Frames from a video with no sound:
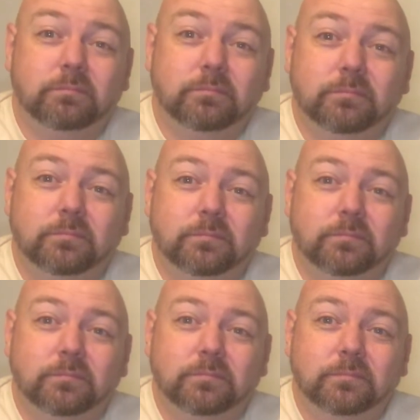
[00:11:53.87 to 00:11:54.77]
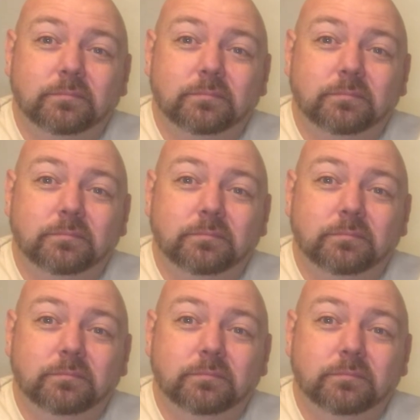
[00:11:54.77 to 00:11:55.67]

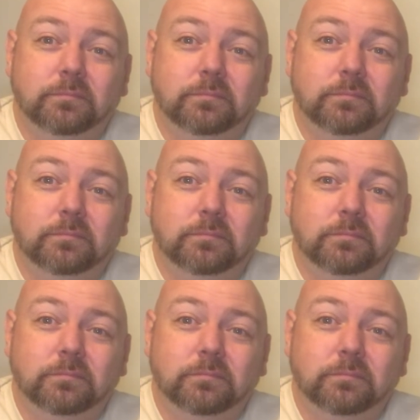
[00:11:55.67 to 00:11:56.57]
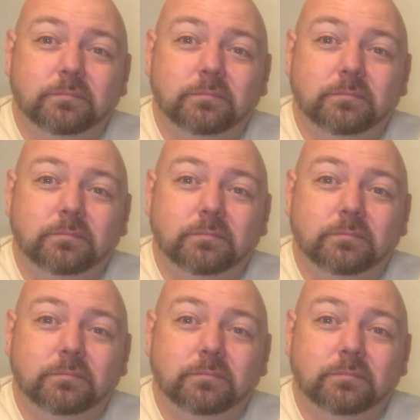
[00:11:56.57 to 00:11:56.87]
(no one is talking)